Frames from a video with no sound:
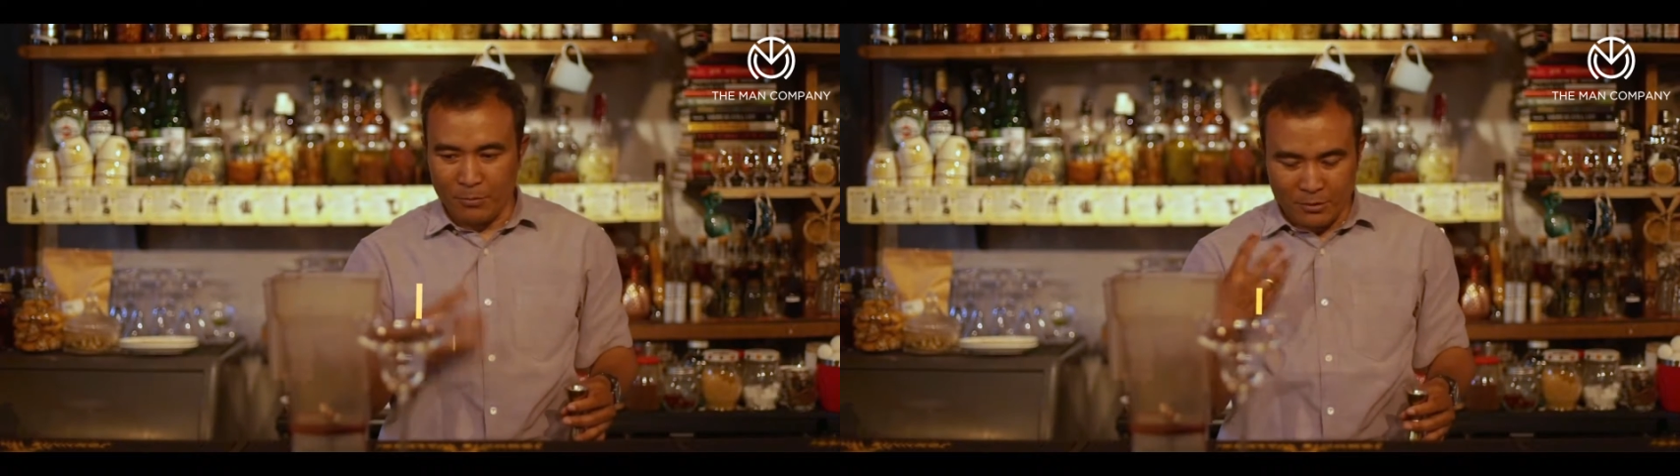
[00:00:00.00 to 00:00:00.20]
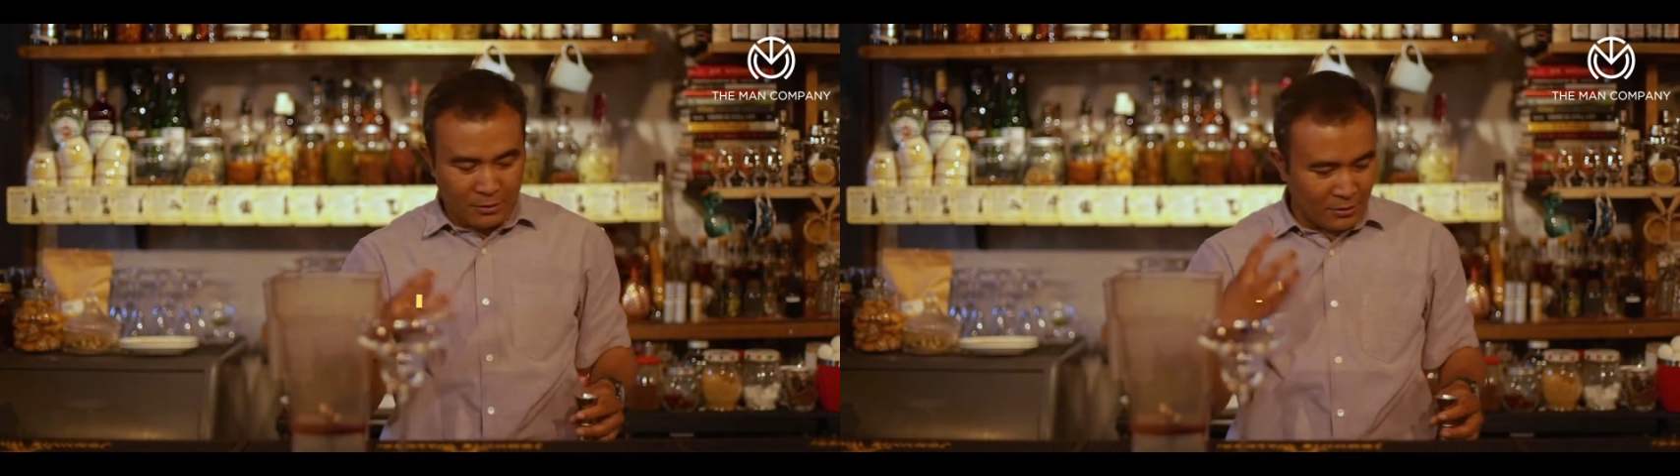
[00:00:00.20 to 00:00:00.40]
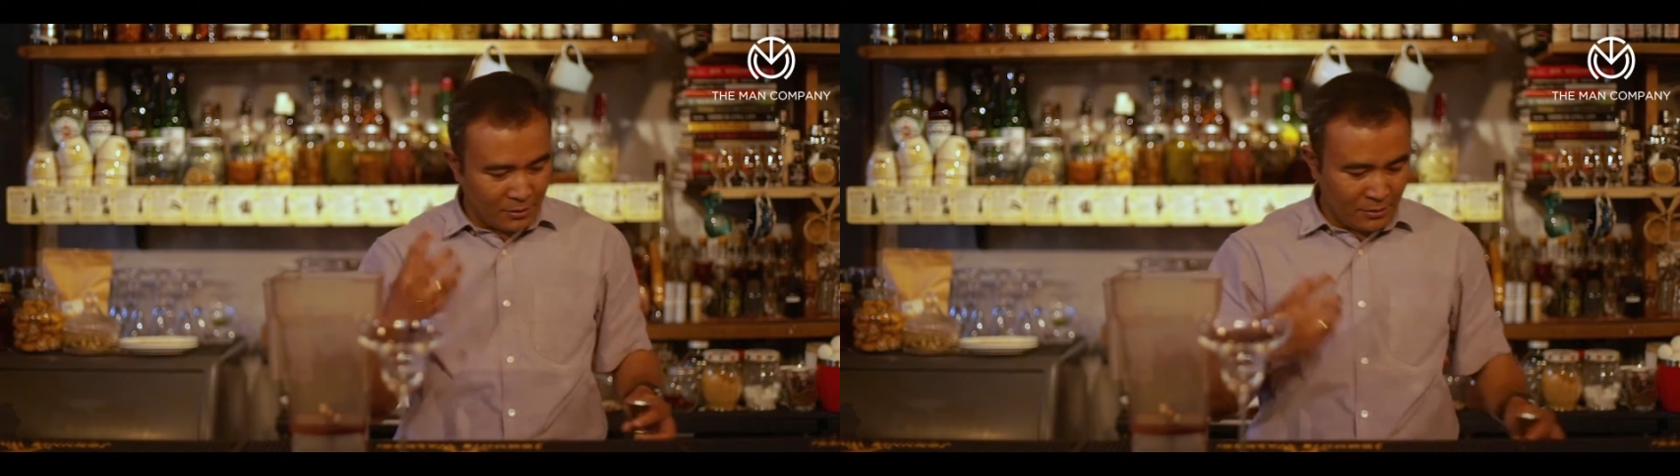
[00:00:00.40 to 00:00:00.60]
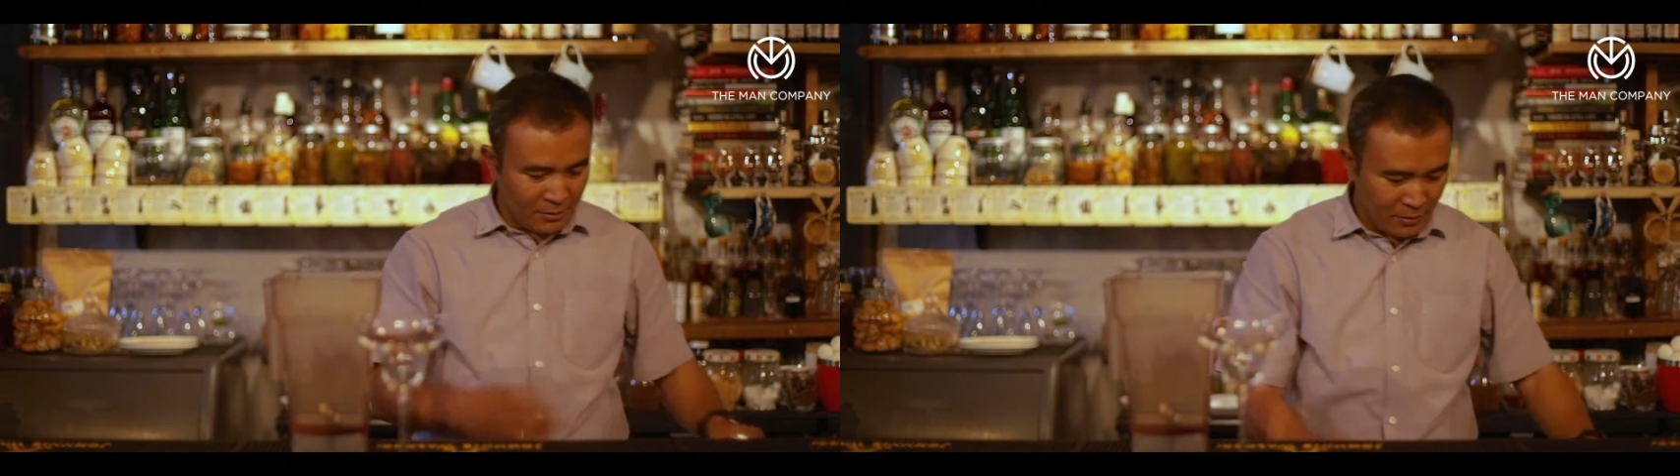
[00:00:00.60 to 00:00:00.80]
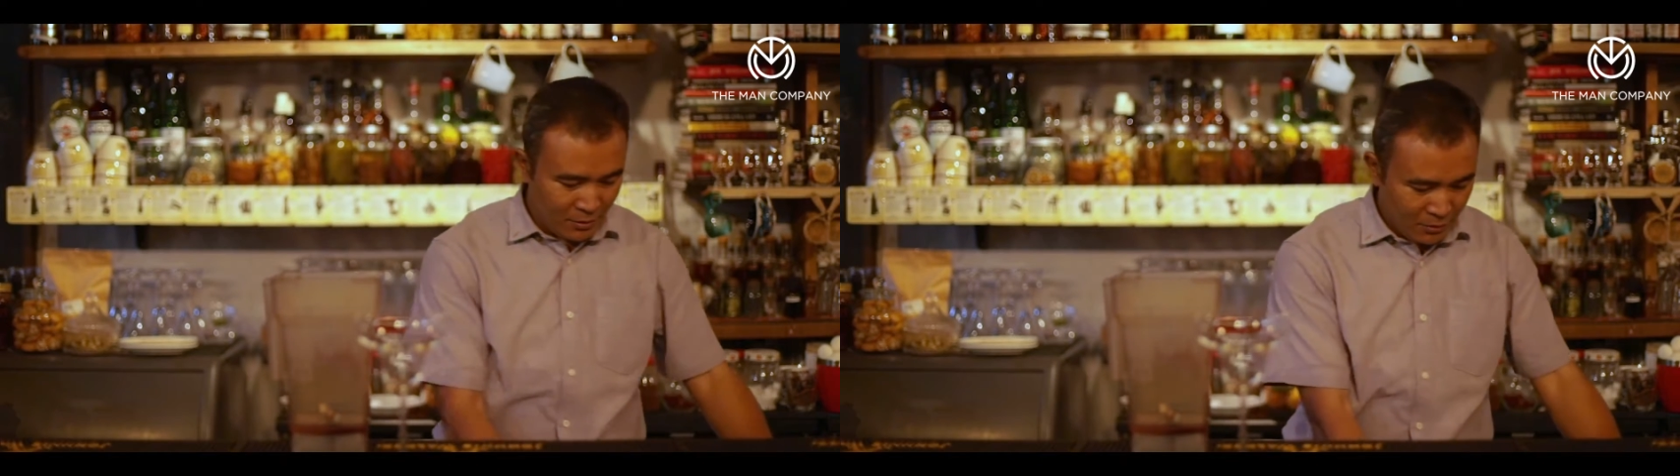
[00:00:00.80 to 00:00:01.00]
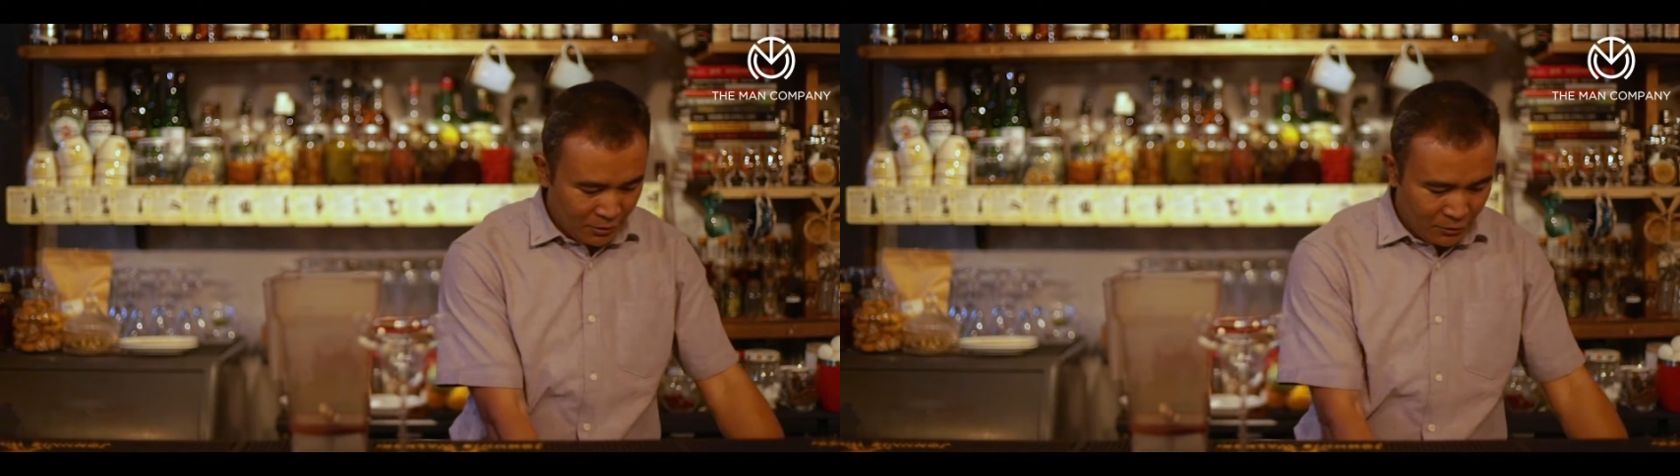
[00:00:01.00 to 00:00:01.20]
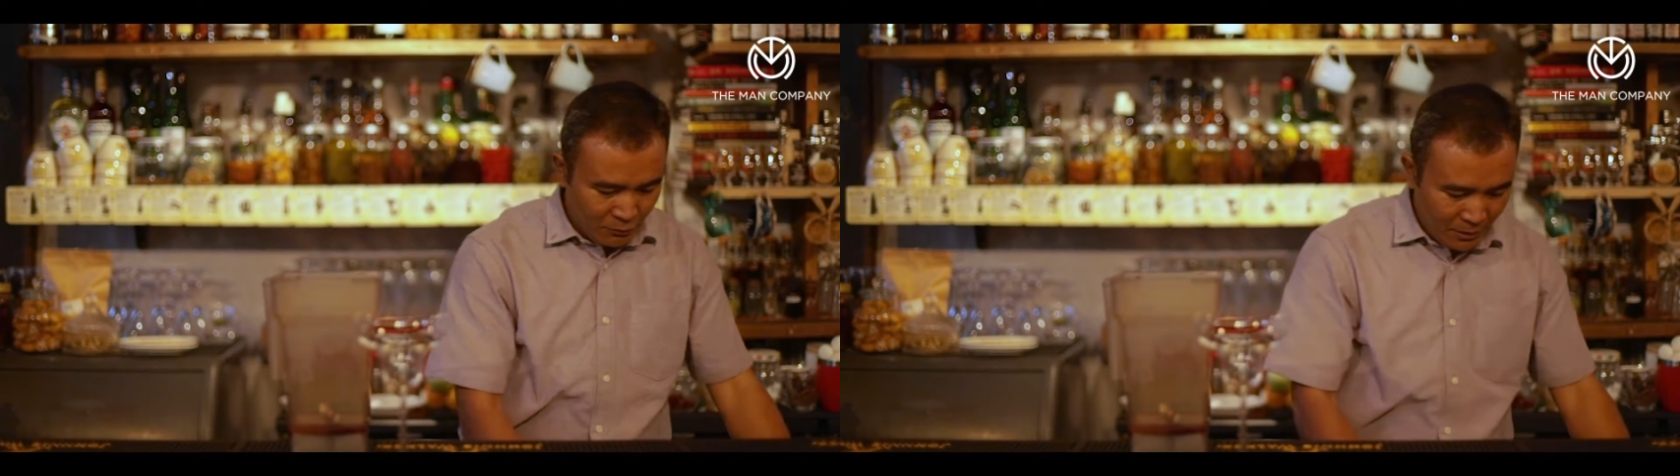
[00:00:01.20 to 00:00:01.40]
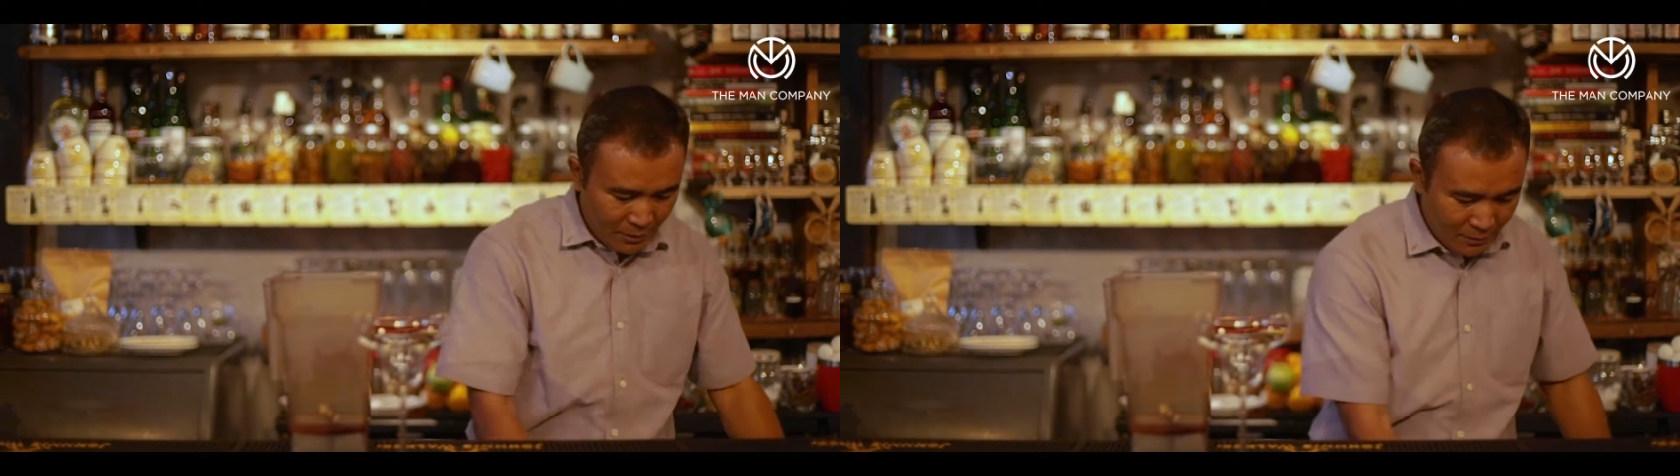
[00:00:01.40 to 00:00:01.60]
but just
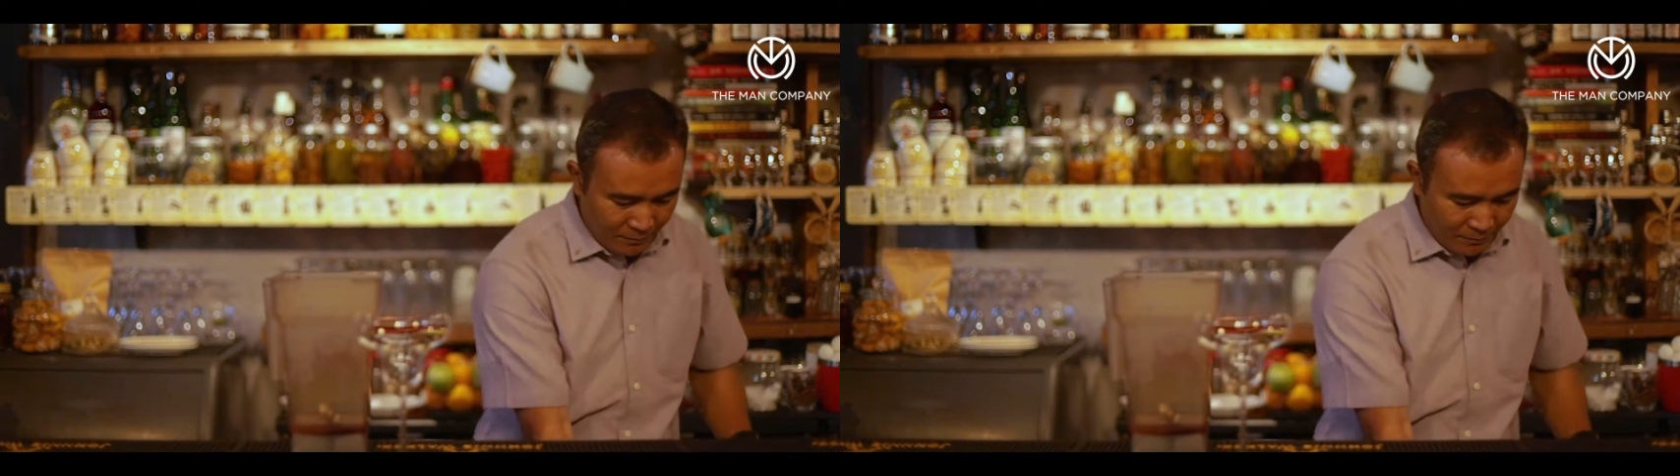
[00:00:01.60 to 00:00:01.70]
right.